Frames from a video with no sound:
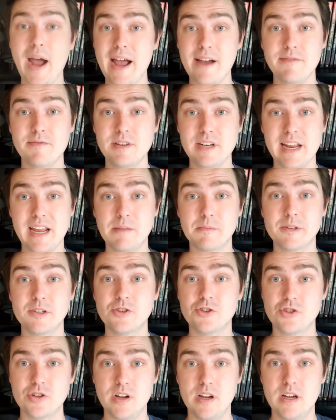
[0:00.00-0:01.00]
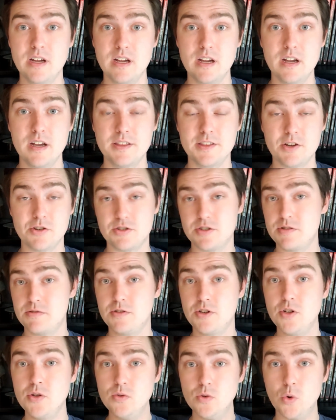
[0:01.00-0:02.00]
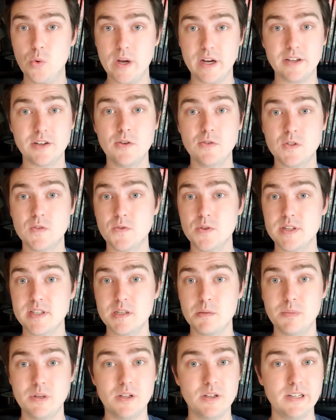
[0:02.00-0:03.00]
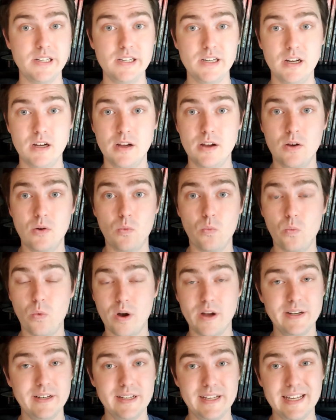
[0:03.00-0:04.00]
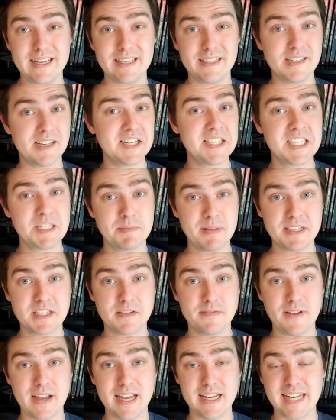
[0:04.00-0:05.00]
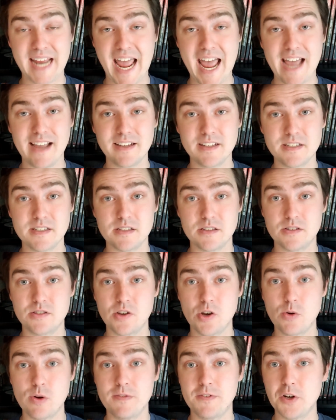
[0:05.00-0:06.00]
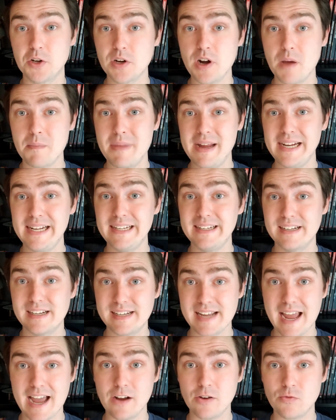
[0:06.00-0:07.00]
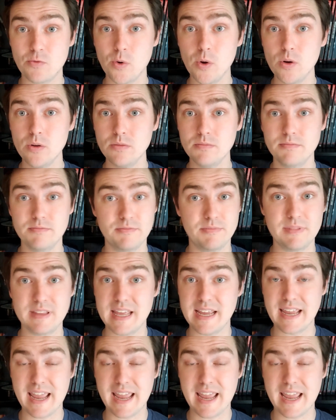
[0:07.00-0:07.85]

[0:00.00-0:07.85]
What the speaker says: halve the damage. There's 2 quick notes for this ability. One, it does specify attacks, so if you're not making an attack roll, they